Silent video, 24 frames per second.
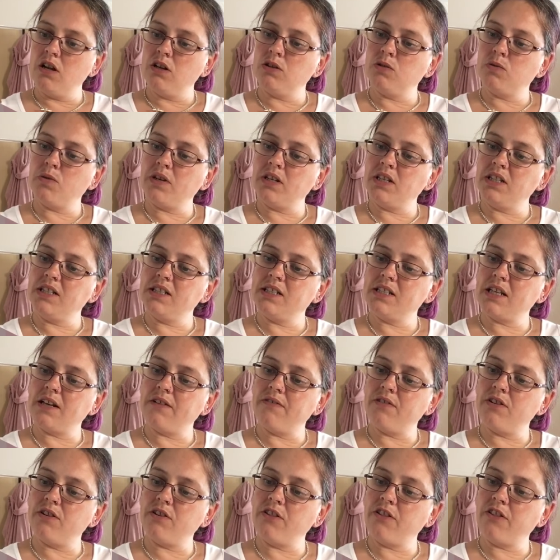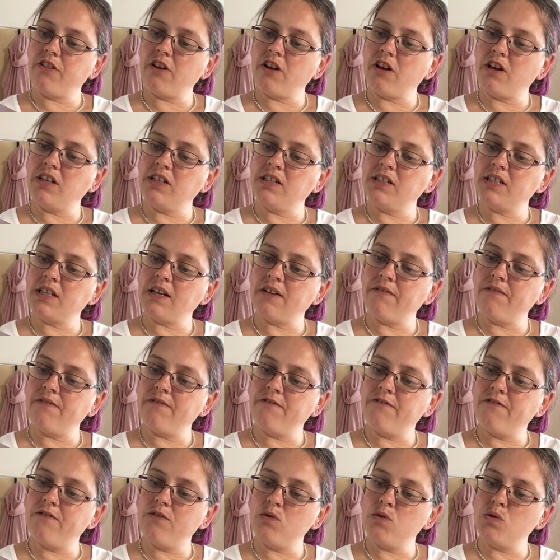27,
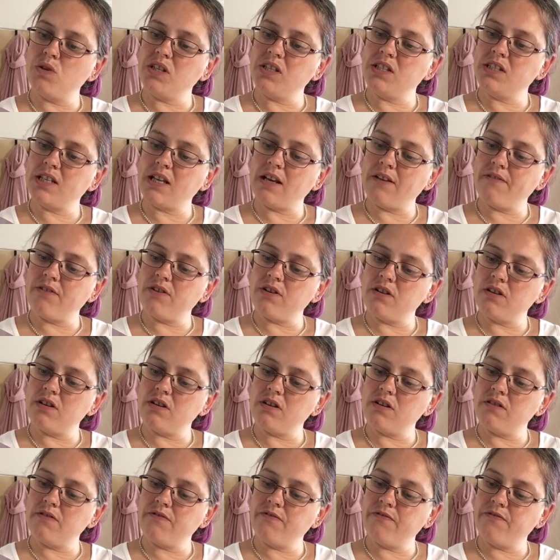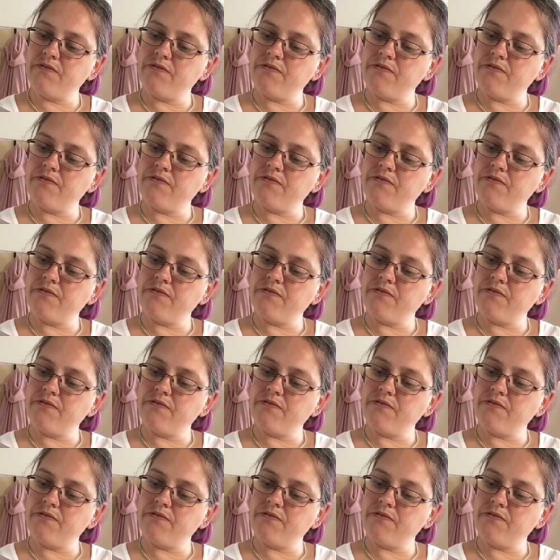37, 47,